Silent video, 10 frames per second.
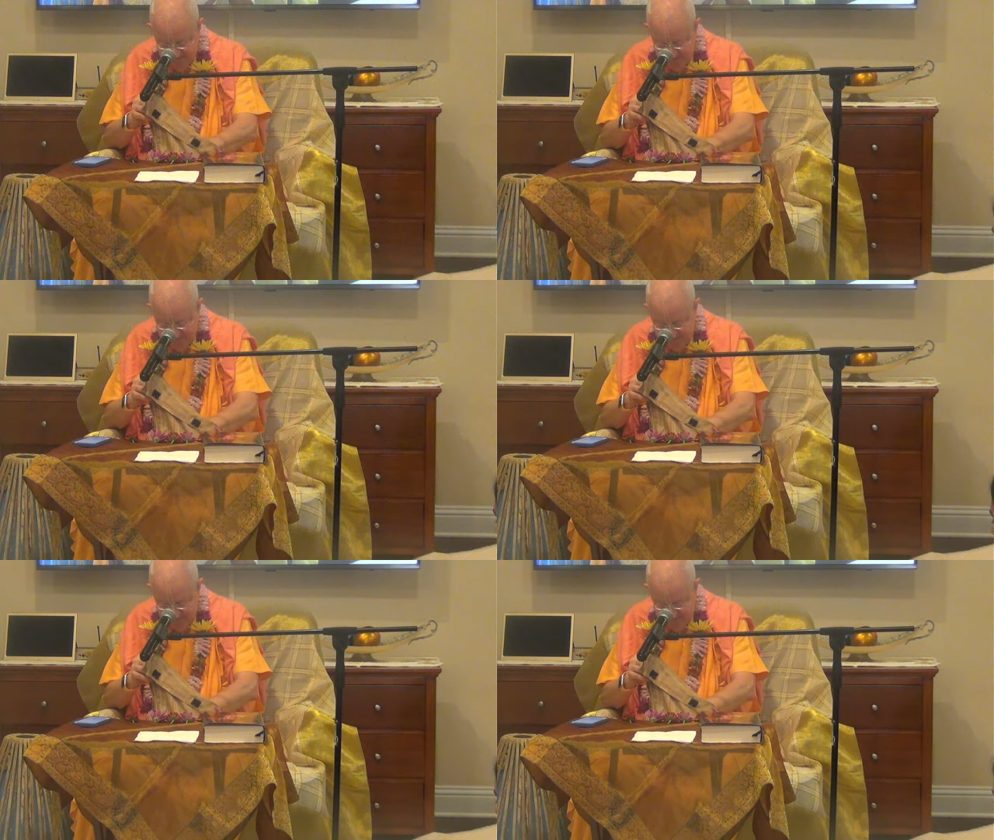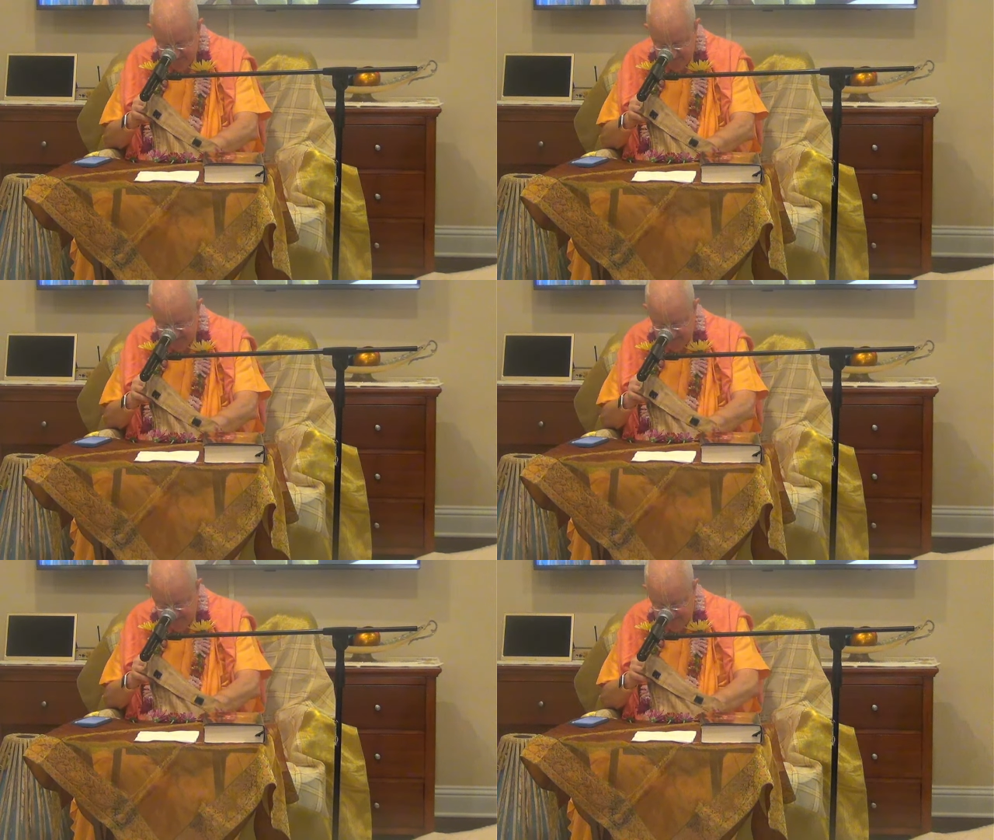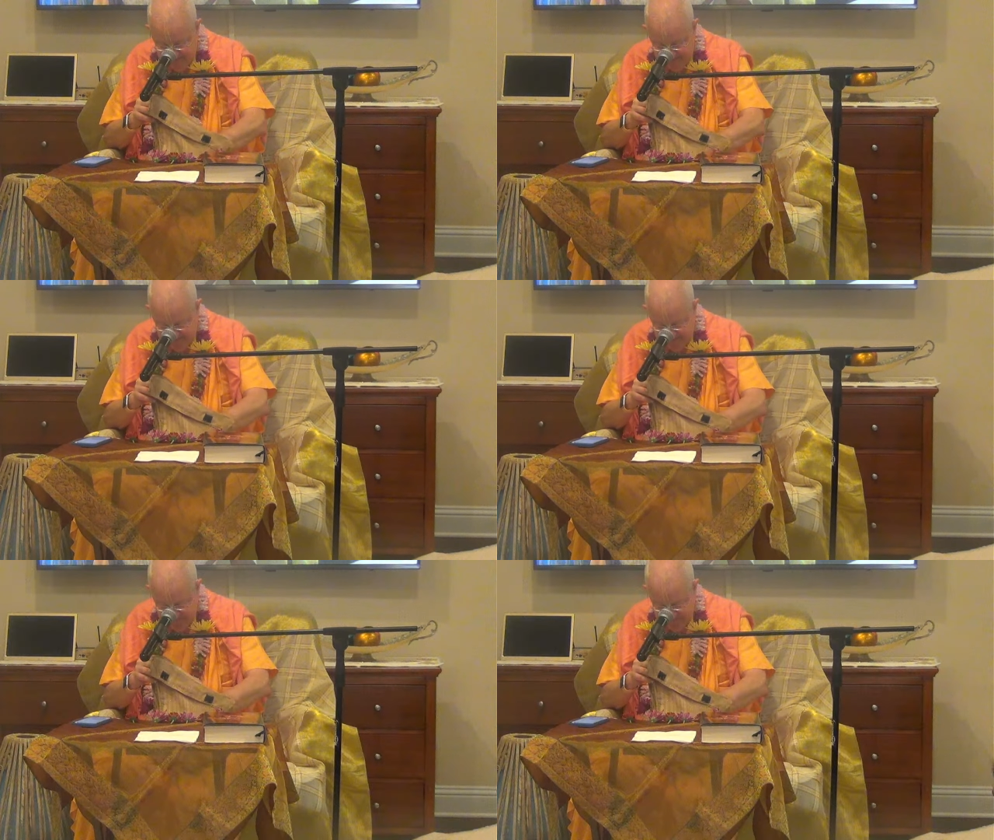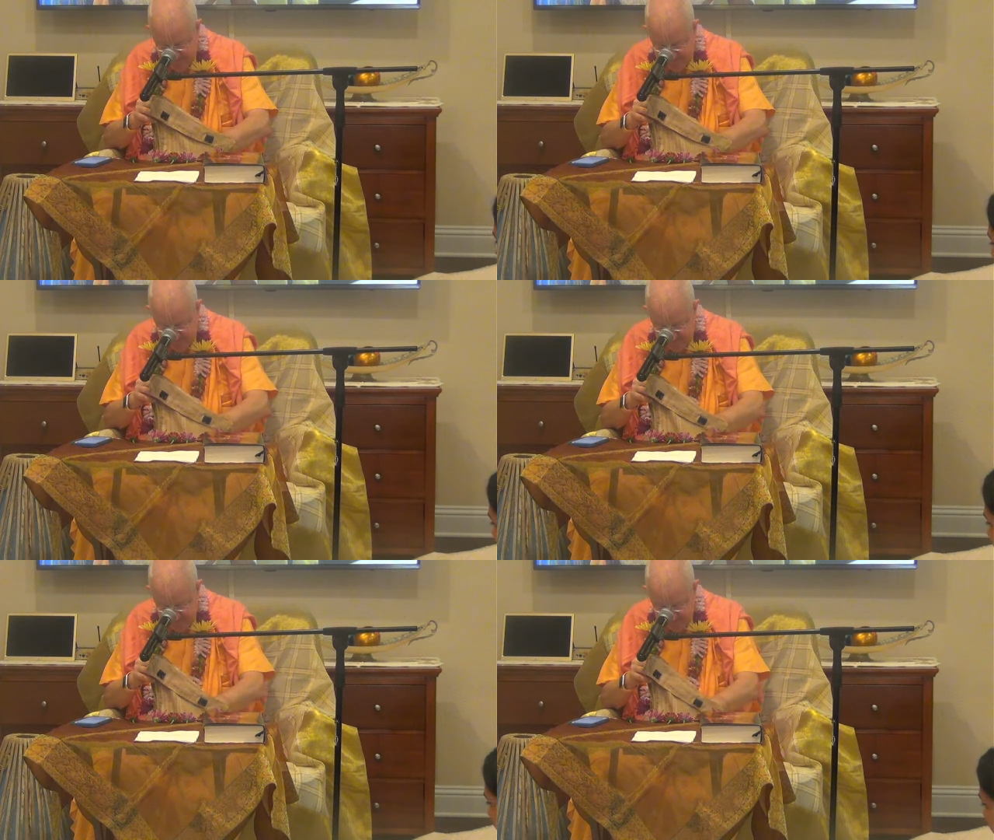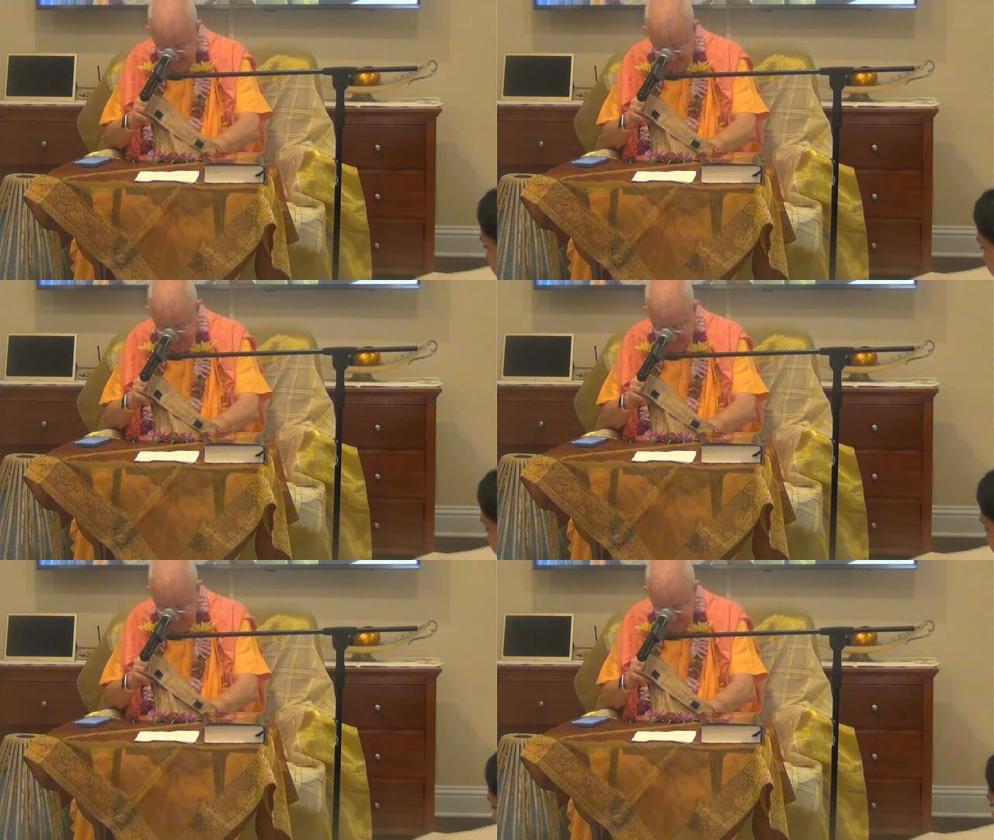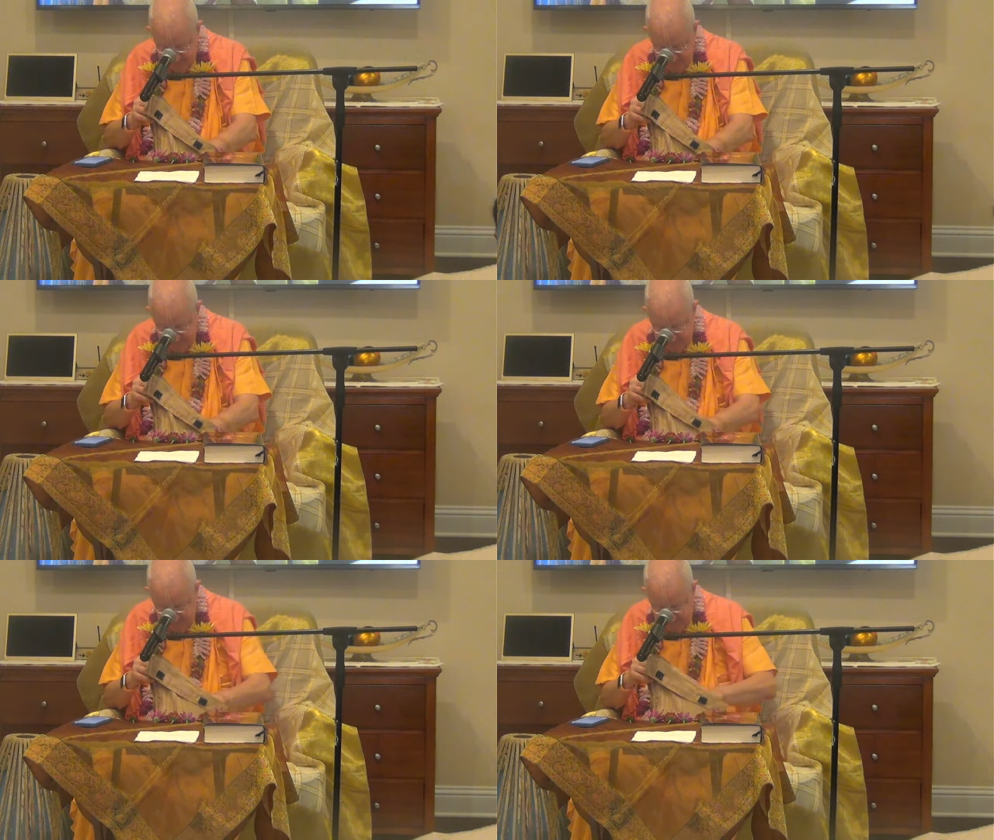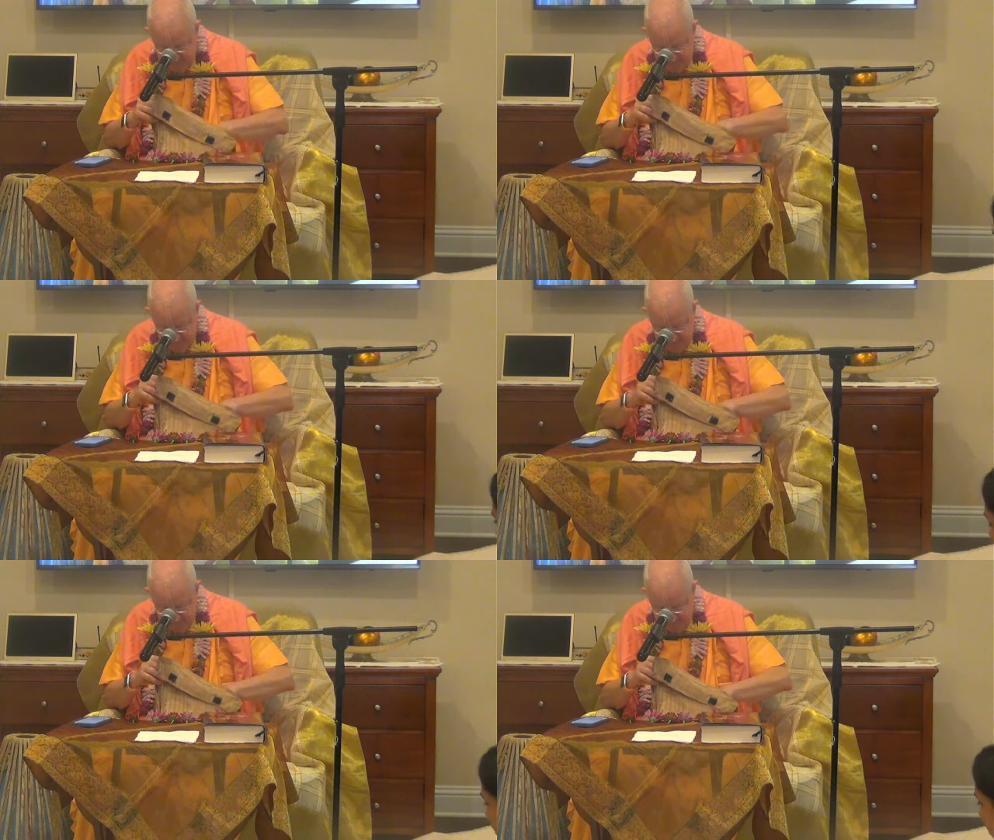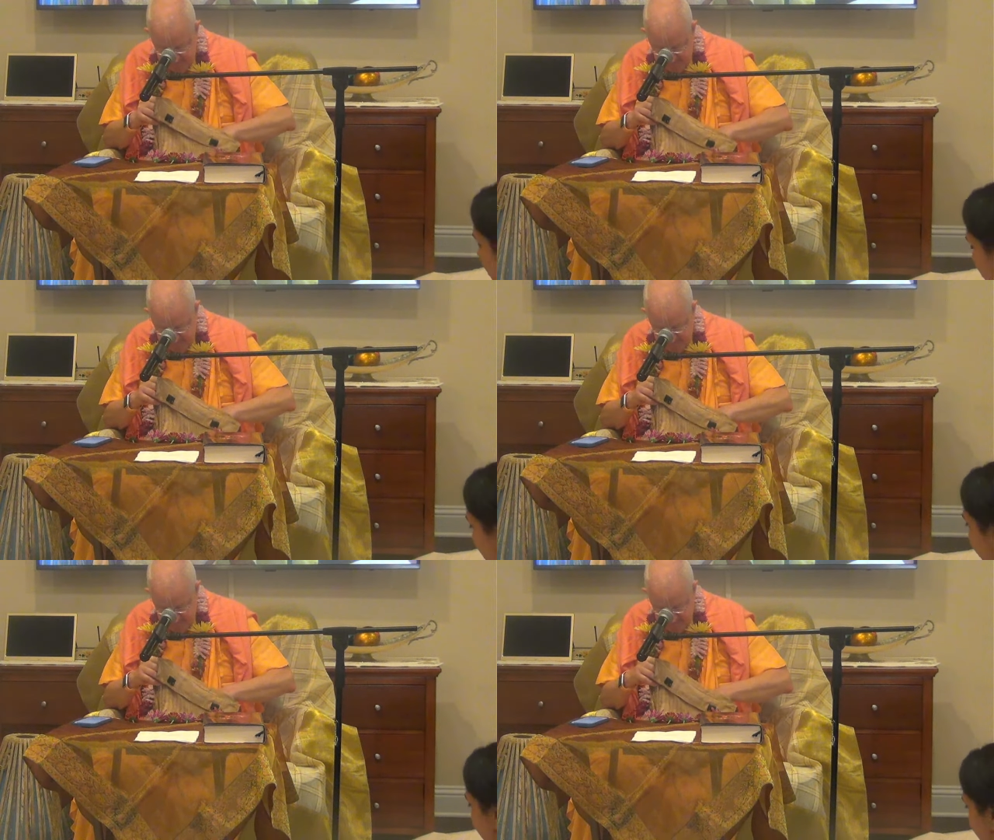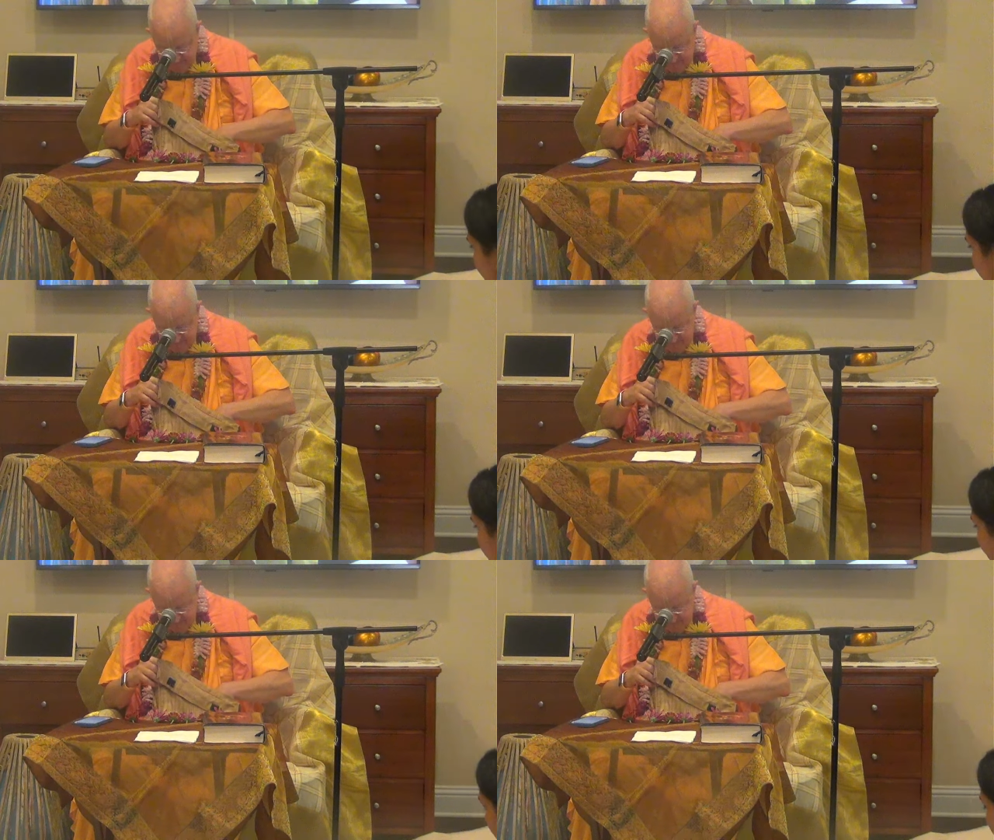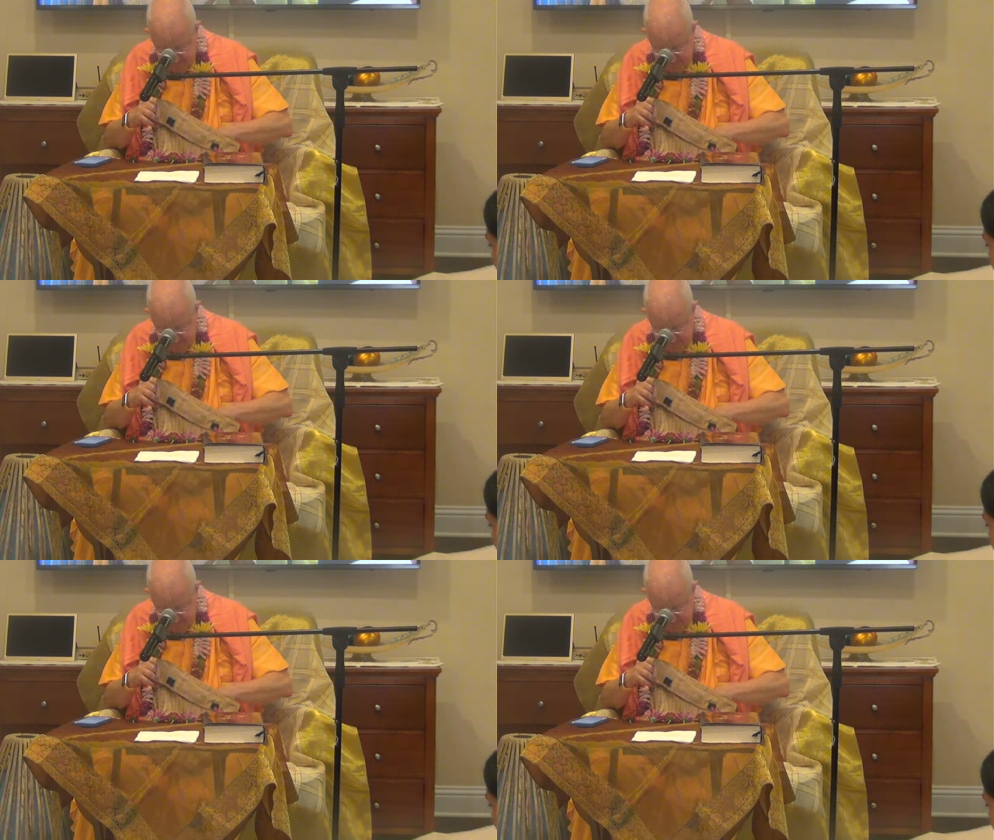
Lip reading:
[unreadable: no face in view]